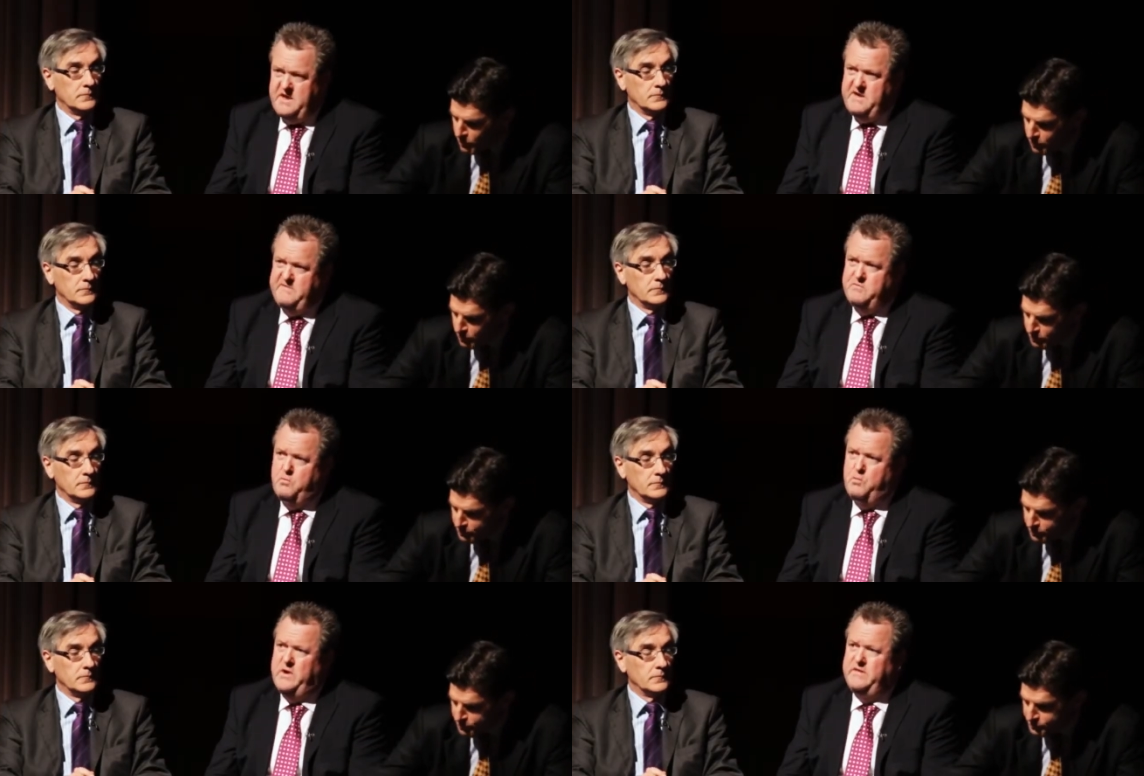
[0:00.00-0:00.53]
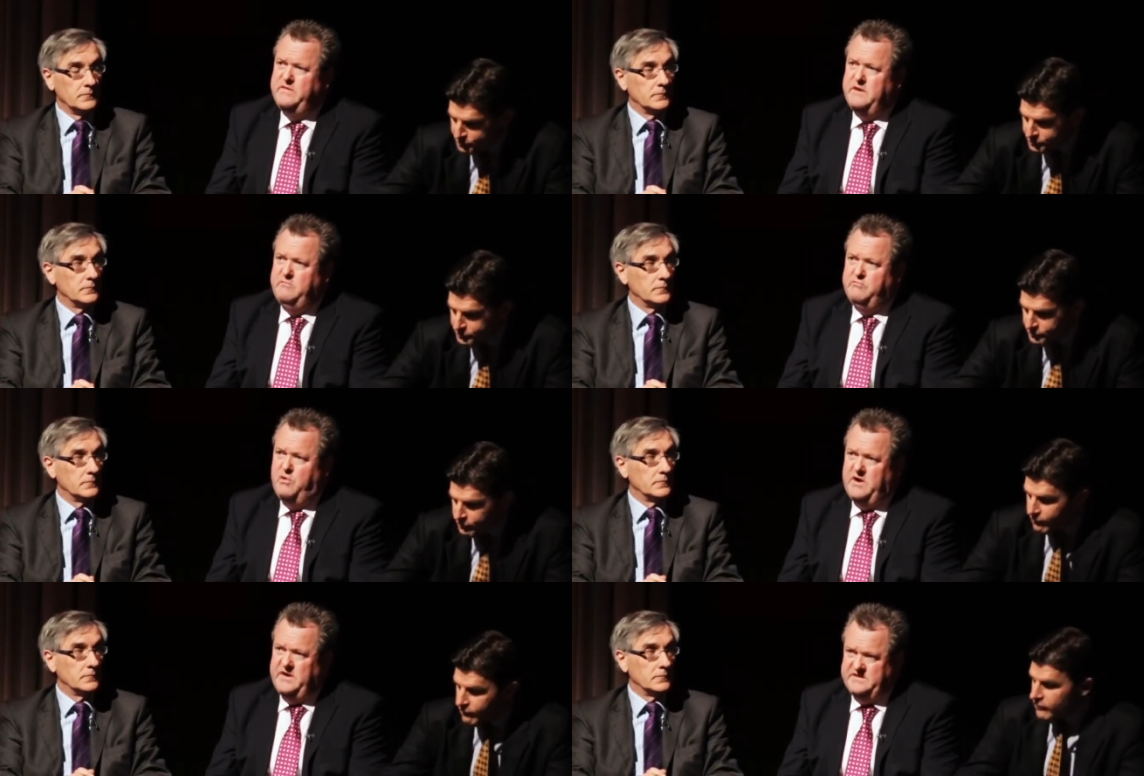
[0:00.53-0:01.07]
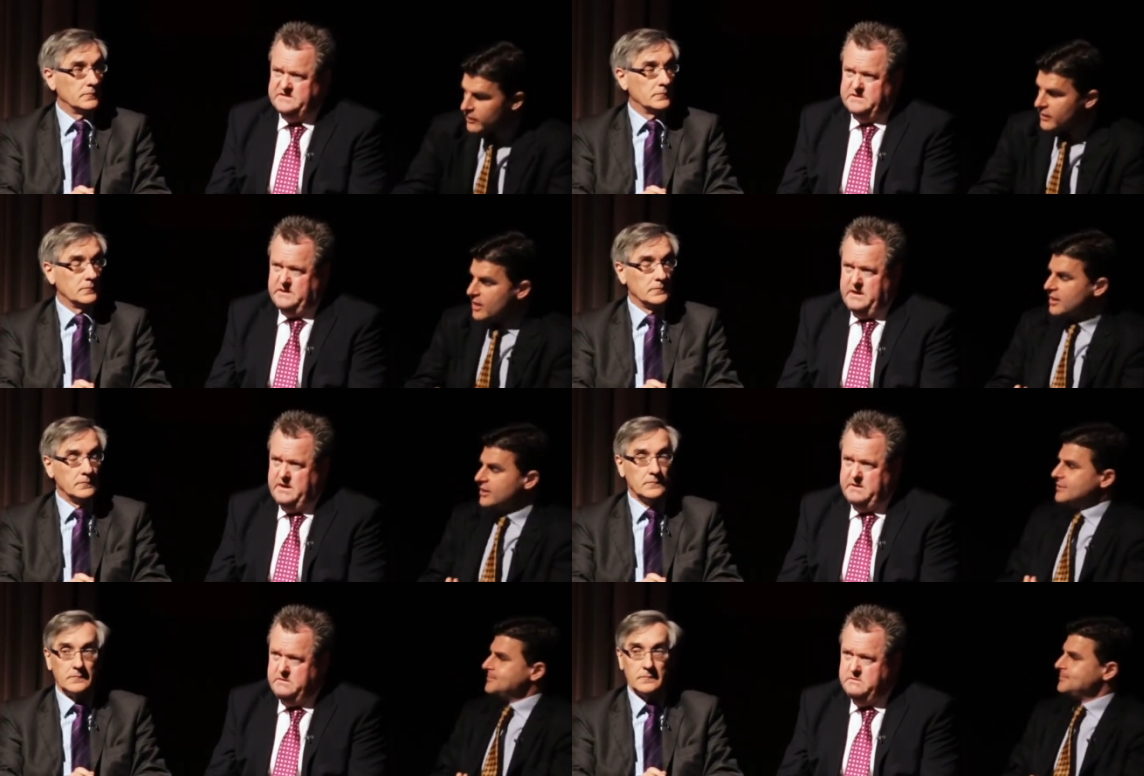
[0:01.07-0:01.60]
Speaker 1: Um, I think there's a
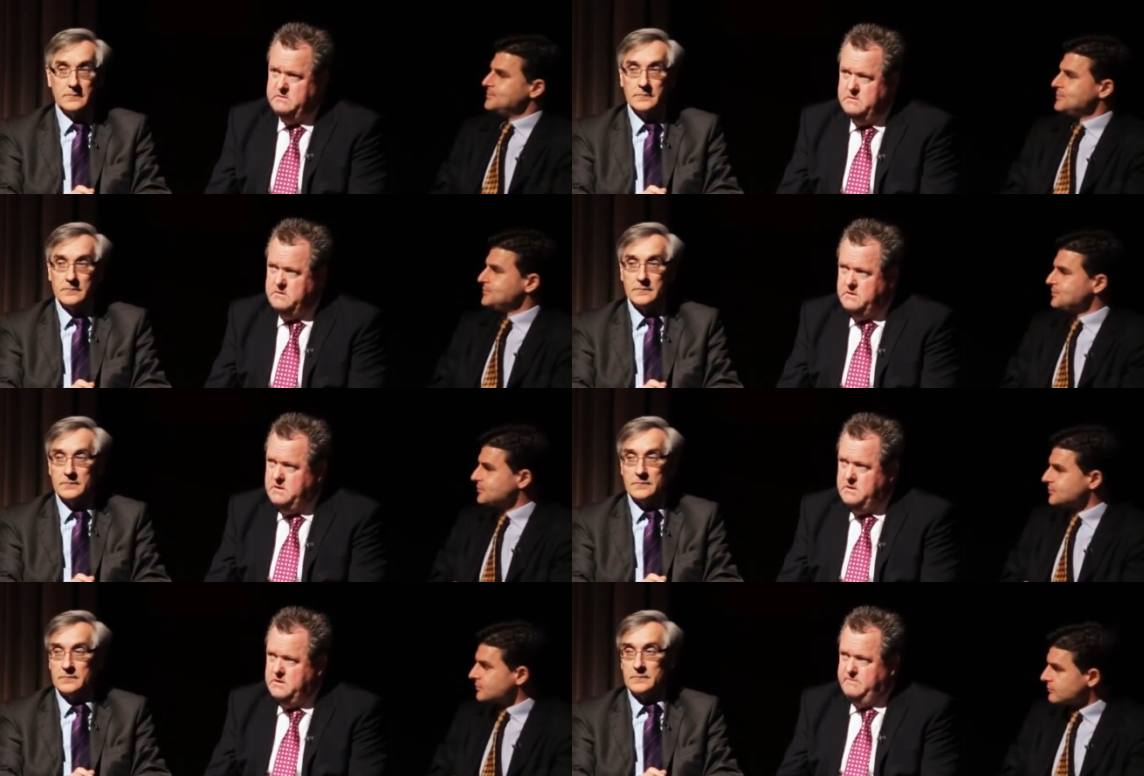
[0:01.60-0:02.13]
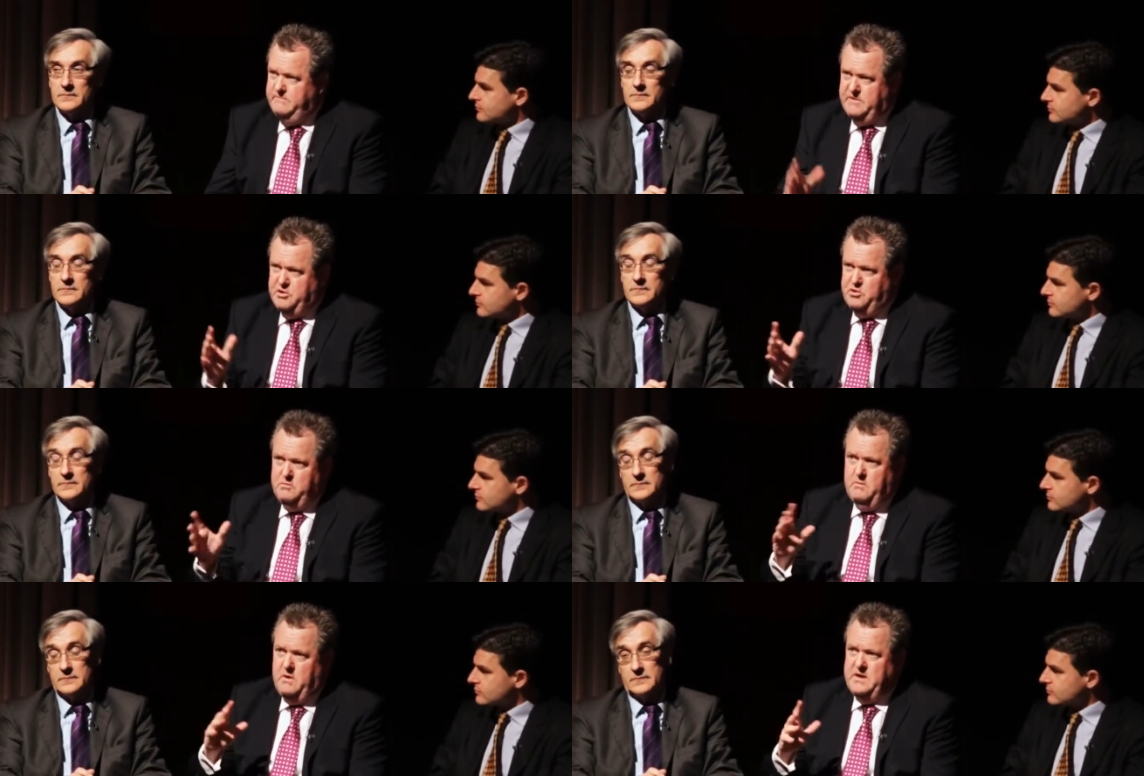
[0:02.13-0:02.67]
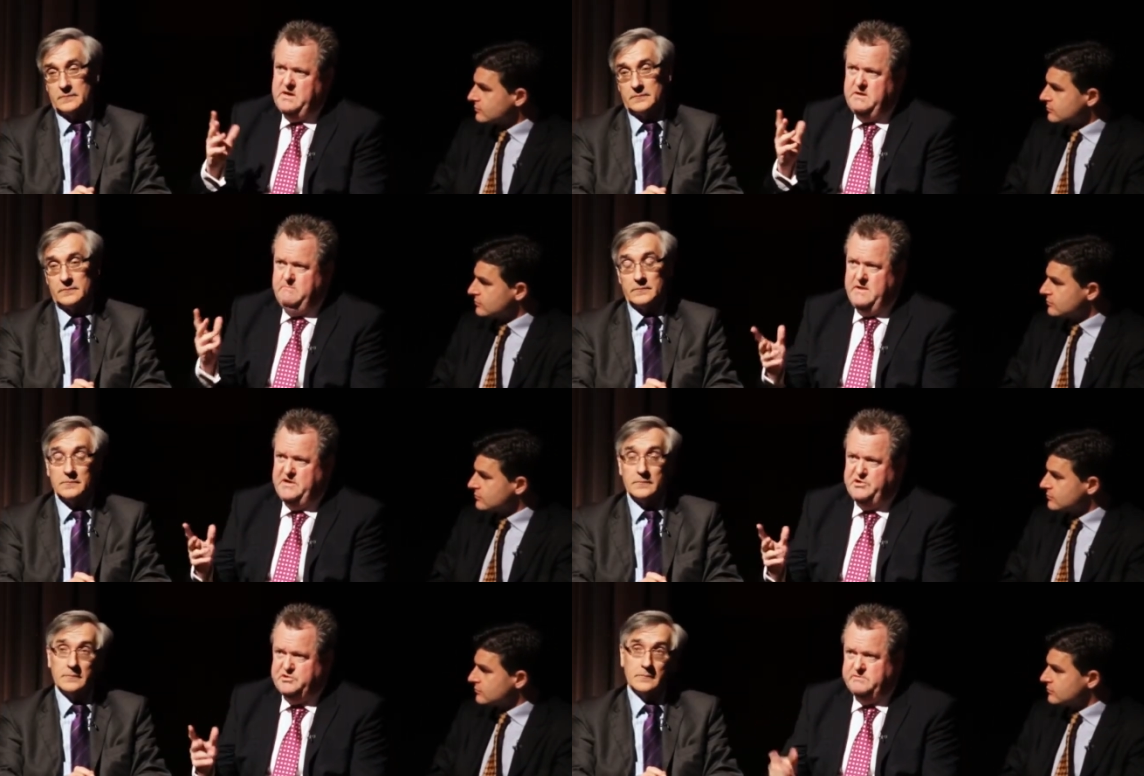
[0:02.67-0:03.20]
lot of uh, advisors
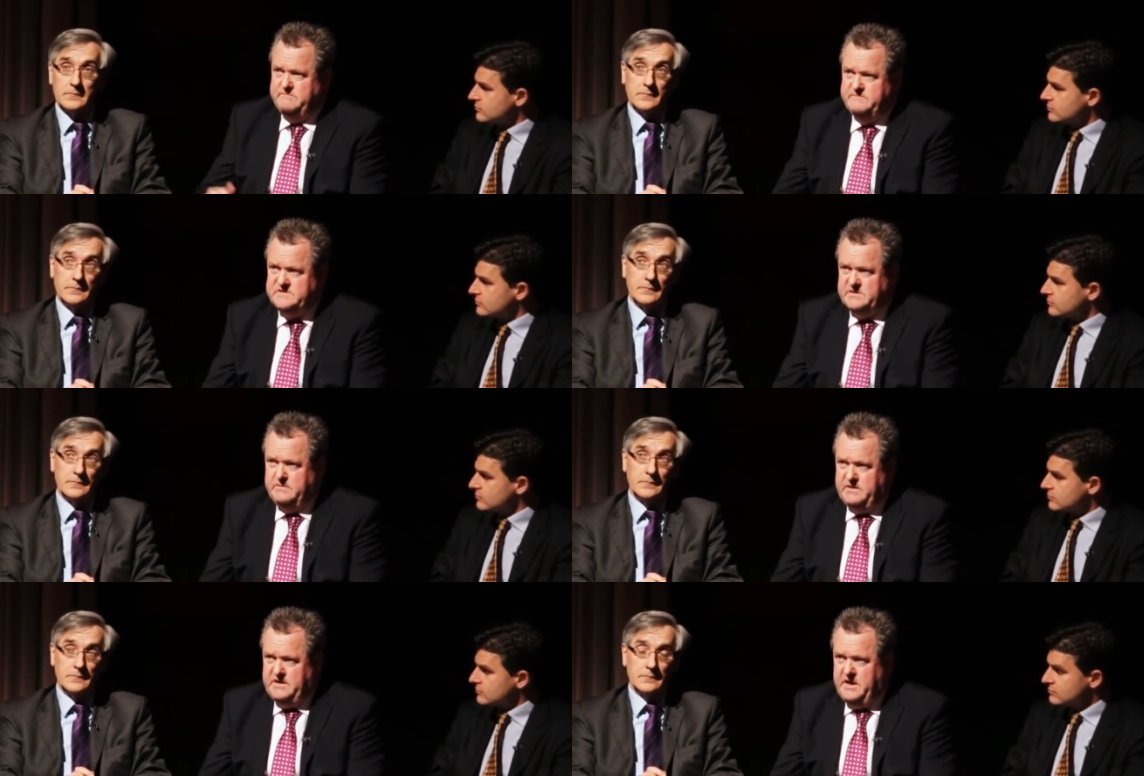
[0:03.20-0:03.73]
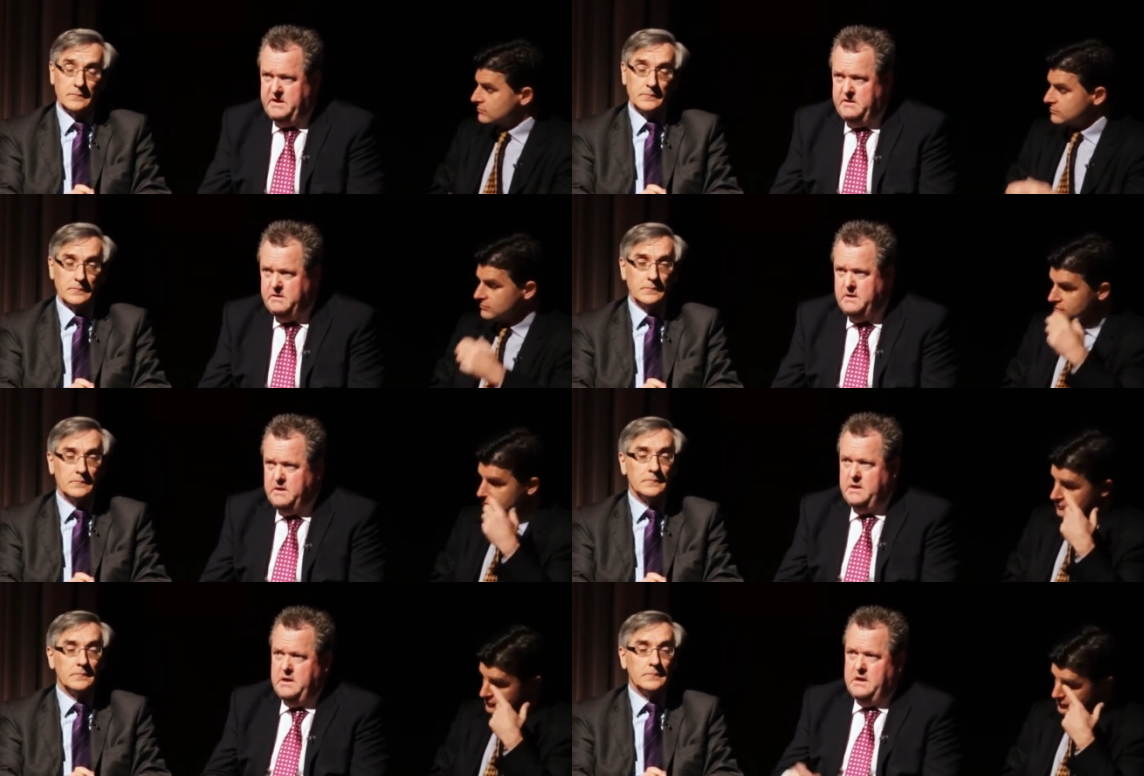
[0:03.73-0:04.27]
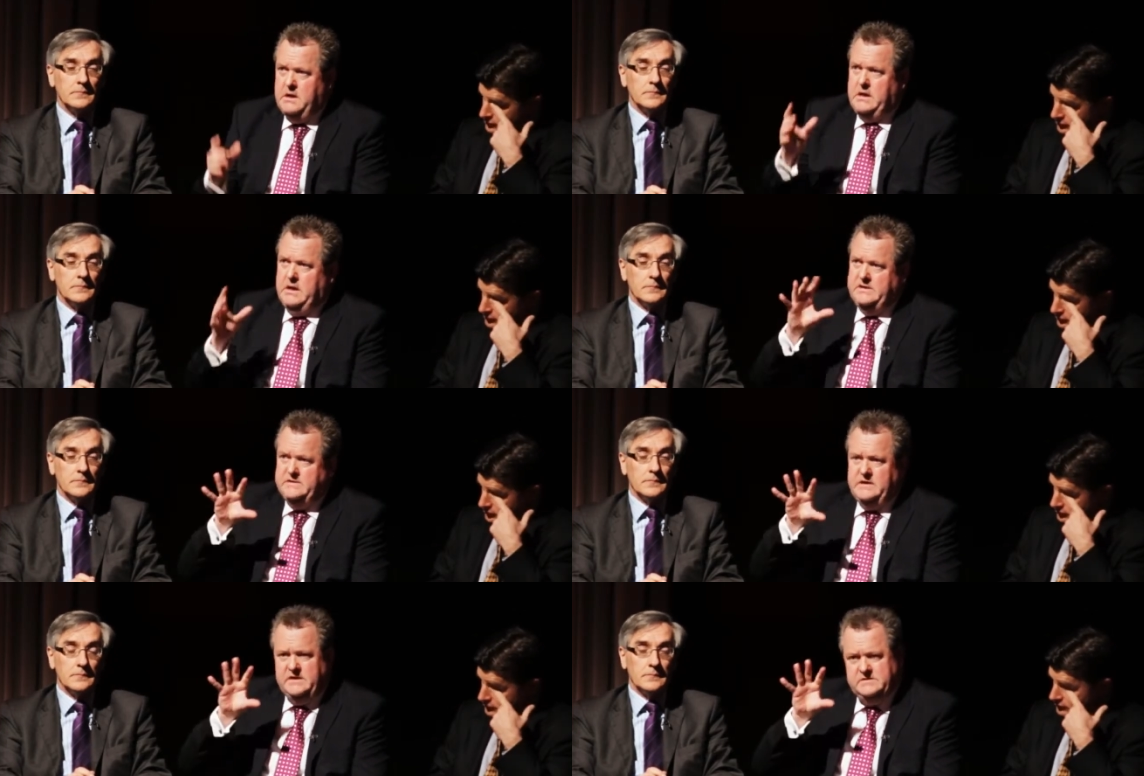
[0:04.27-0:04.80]
that are having conversations with their
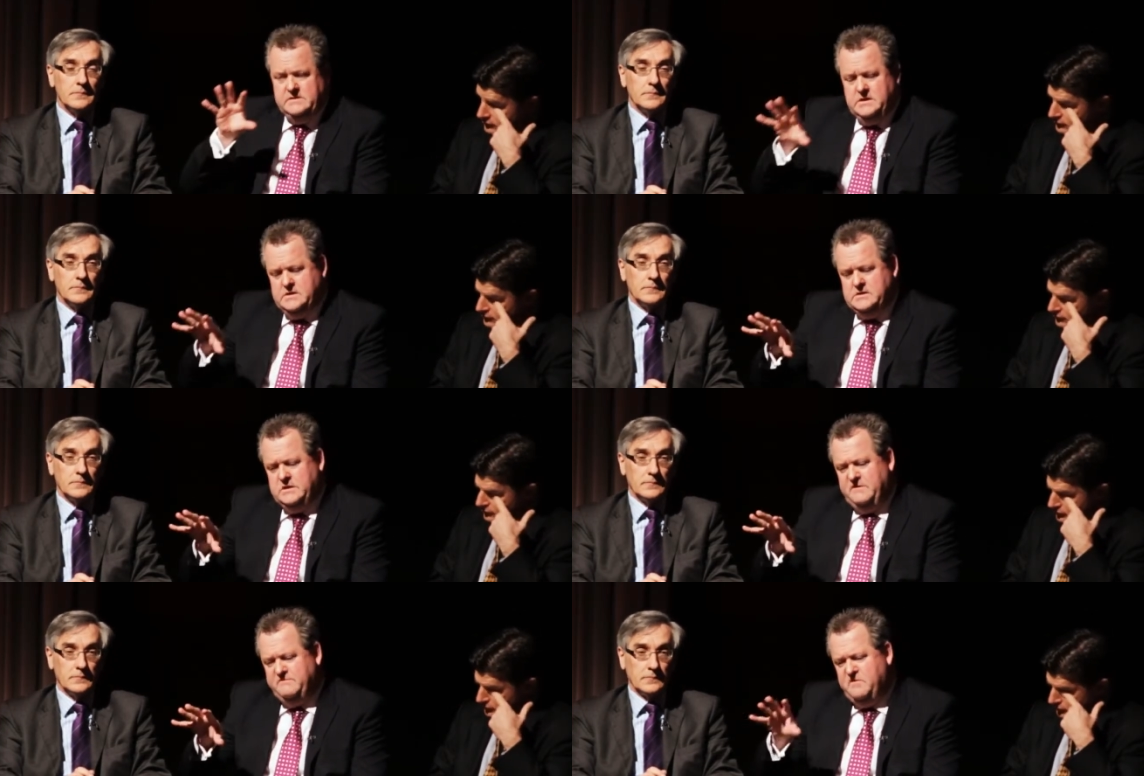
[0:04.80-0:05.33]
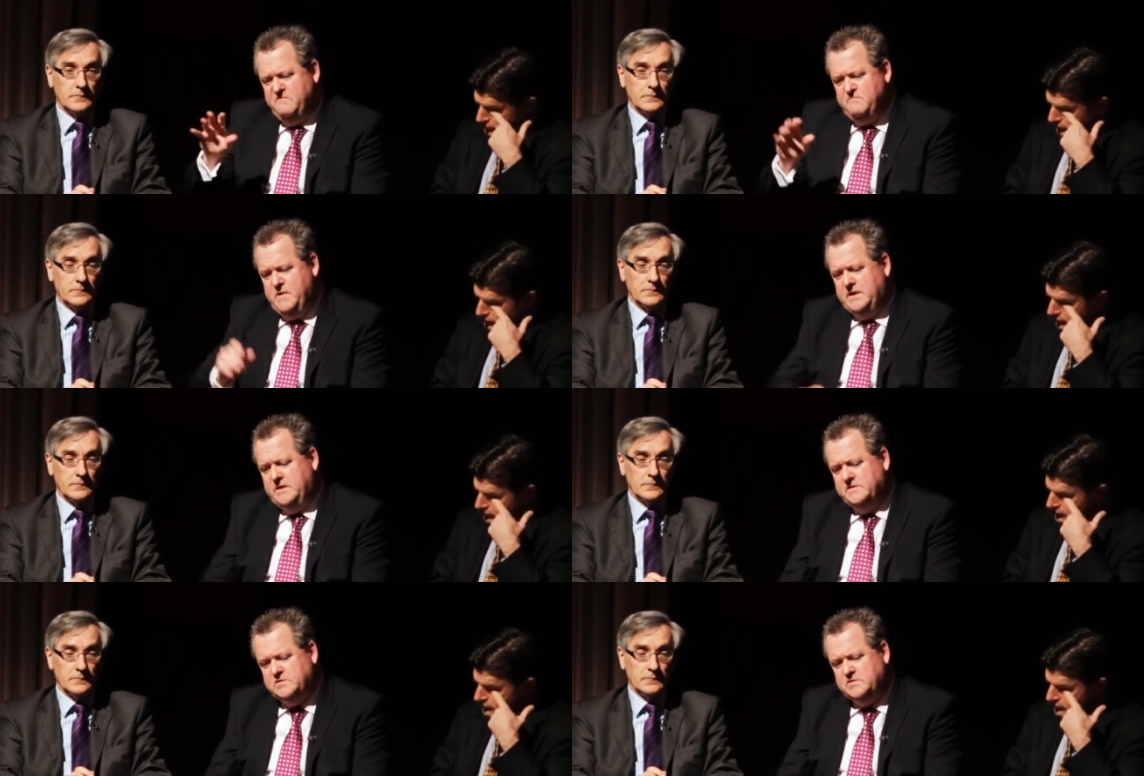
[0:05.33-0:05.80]
clients now to try and